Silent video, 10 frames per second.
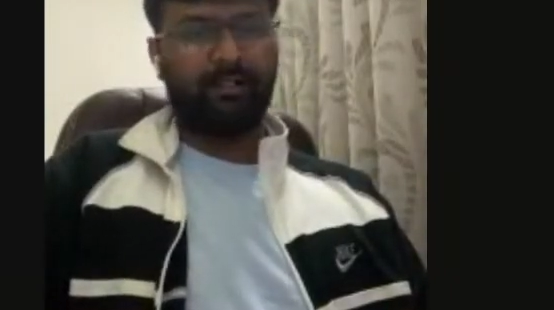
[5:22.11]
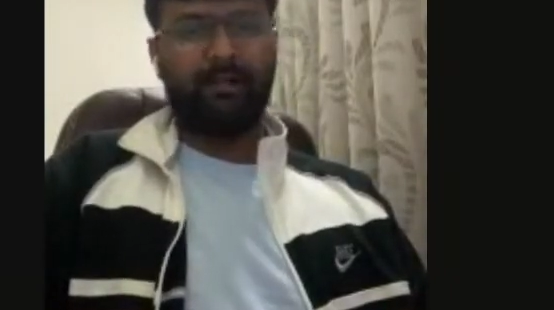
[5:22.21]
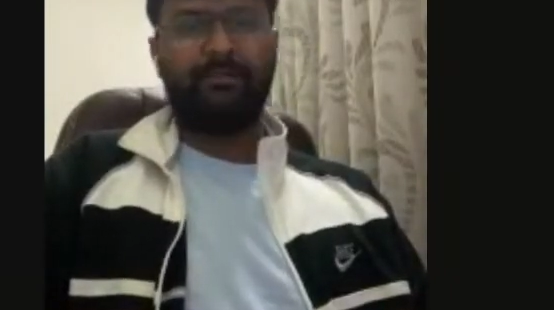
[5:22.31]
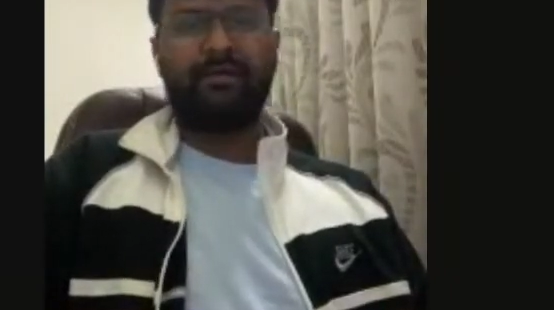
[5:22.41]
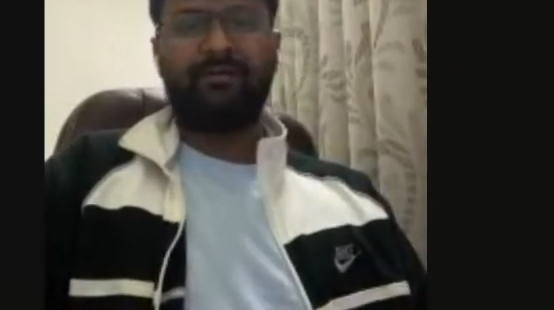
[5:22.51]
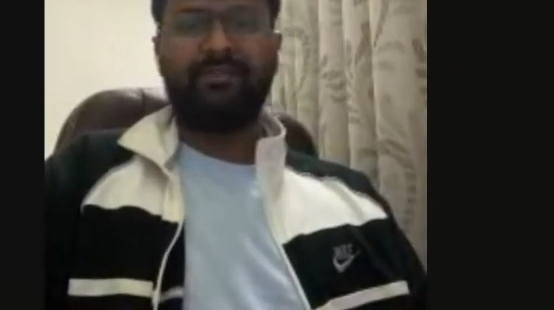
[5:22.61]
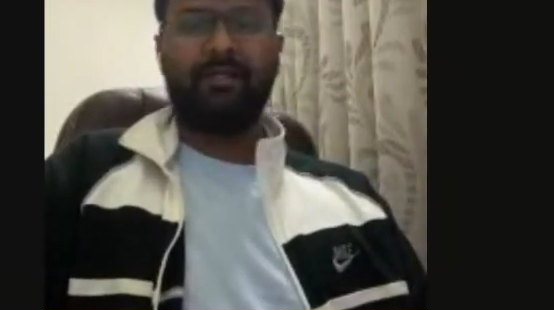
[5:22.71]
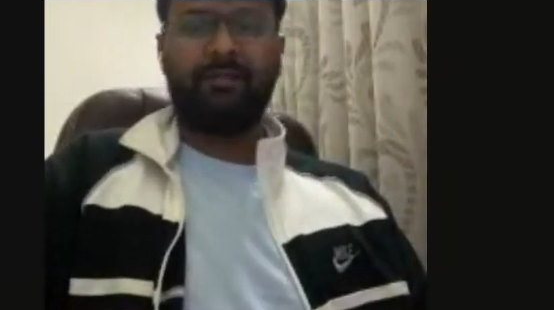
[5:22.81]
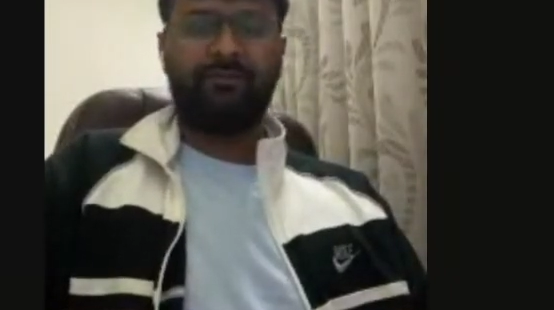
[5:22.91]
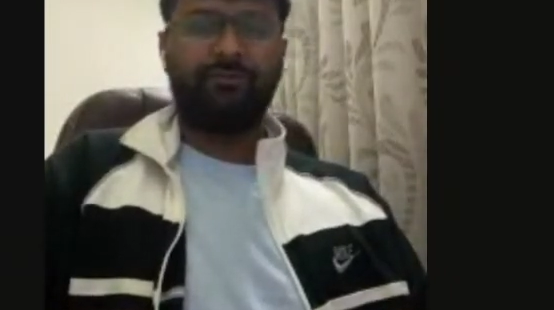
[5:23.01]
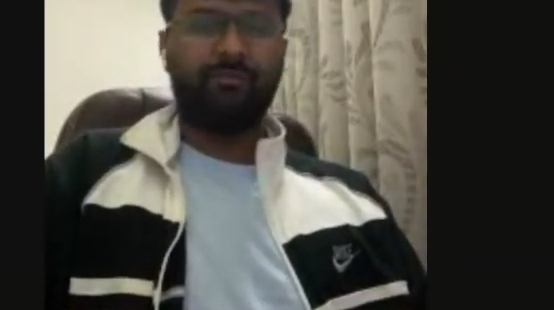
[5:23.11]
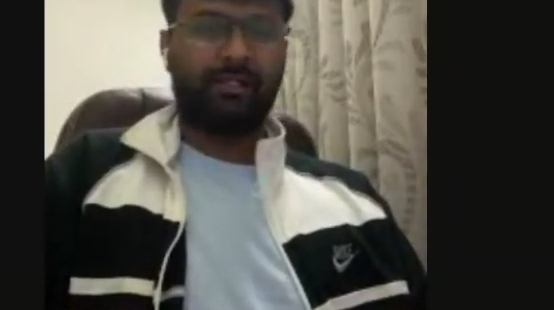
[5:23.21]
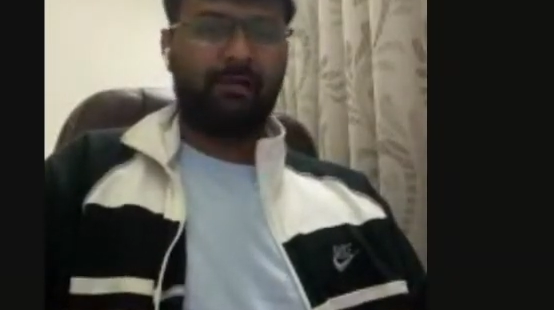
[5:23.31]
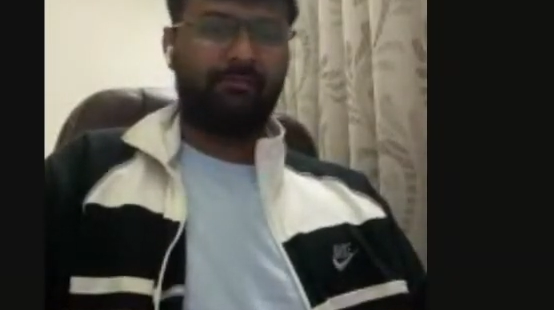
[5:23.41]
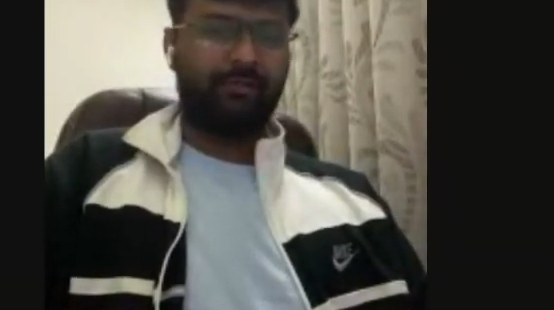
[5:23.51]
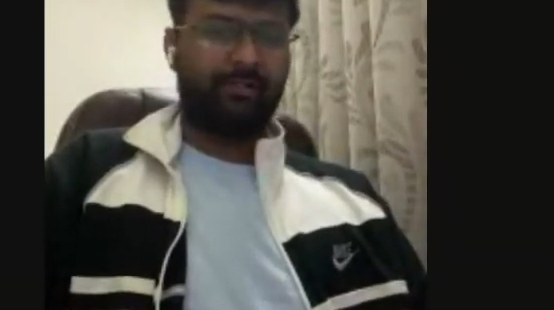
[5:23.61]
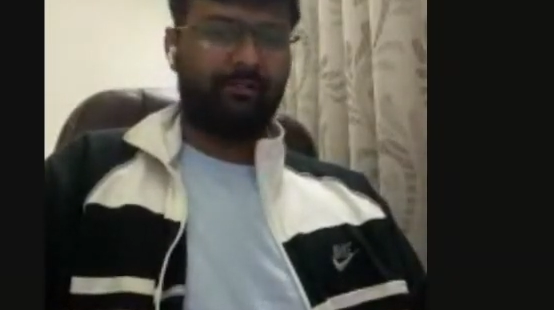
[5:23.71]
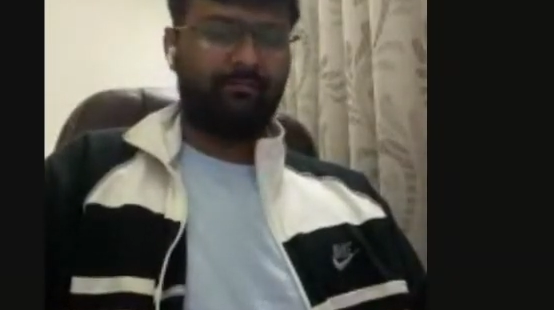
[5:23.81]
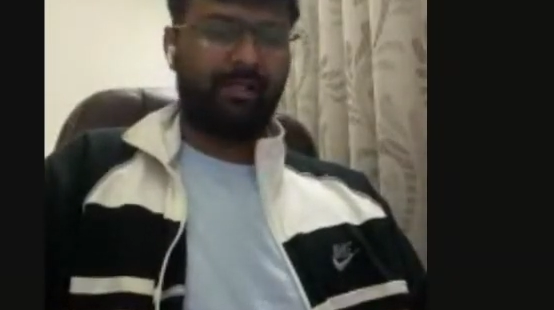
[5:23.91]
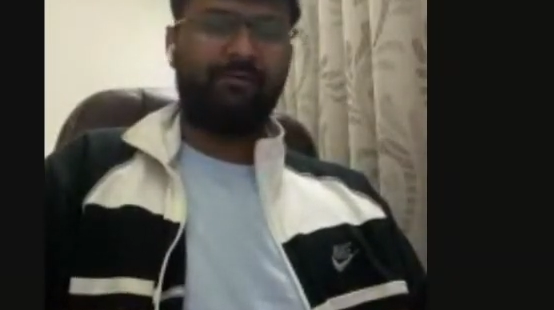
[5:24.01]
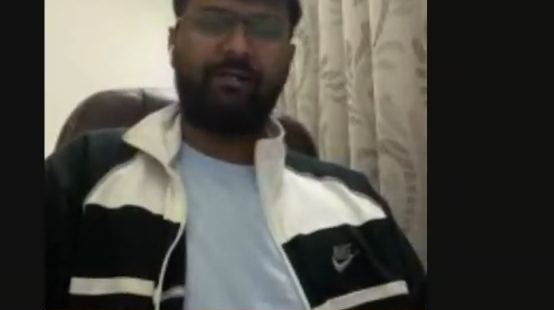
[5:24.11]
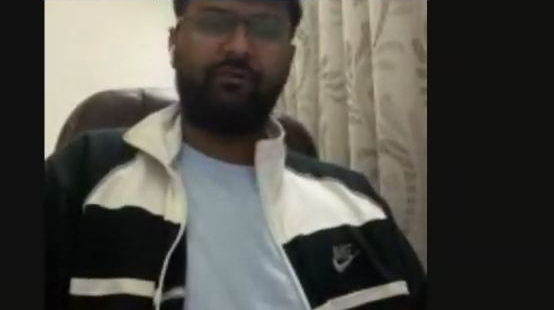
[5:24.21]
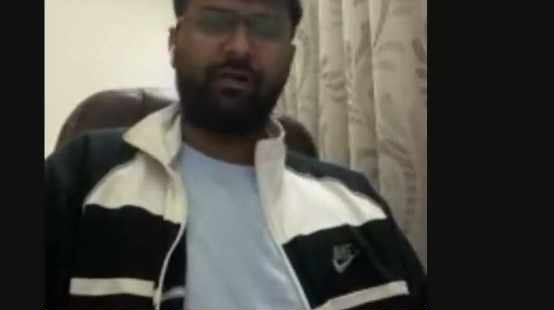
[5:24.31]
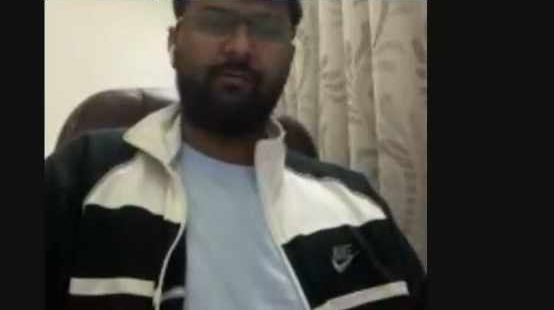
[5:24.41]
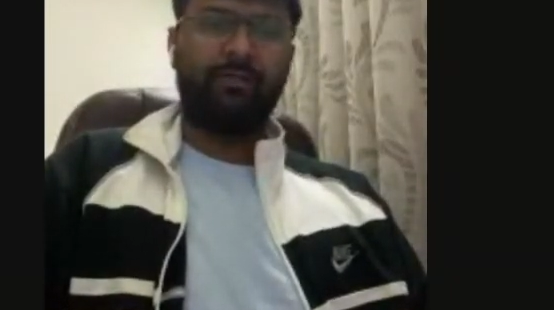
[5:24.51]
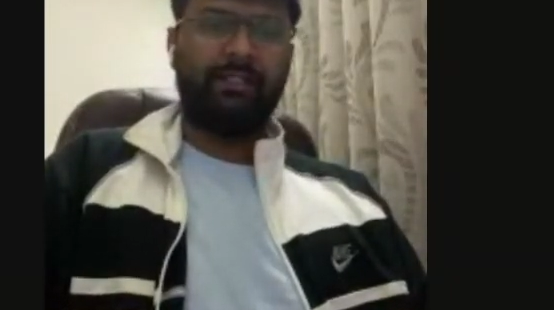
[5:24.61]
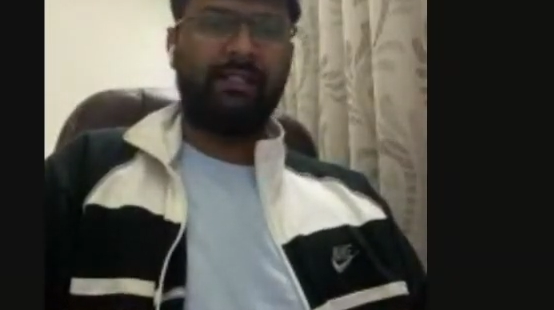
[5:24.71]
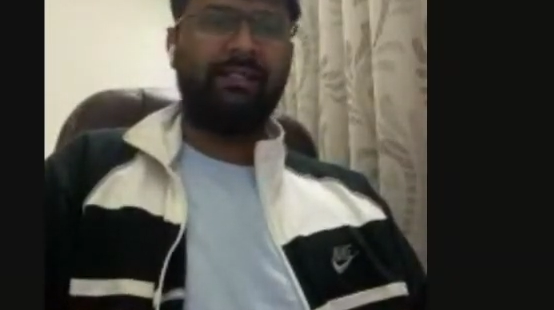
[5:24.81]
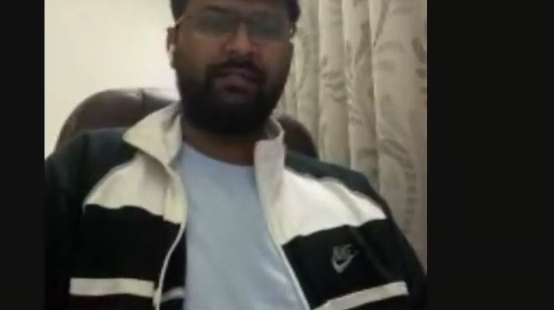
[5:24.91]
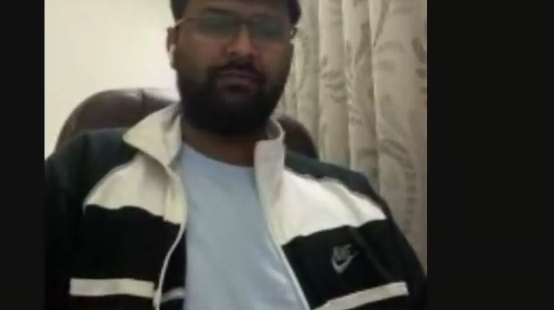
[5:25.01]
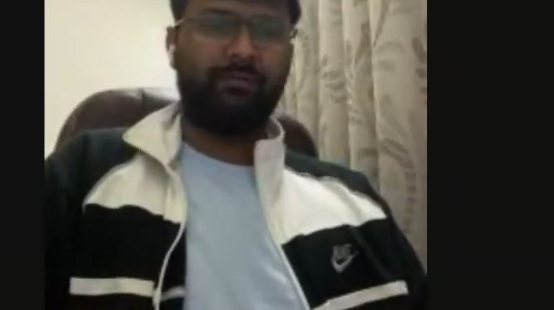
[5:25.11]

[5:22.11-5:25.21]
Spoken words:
if they're facing any issues. But however, if I talk about the learning of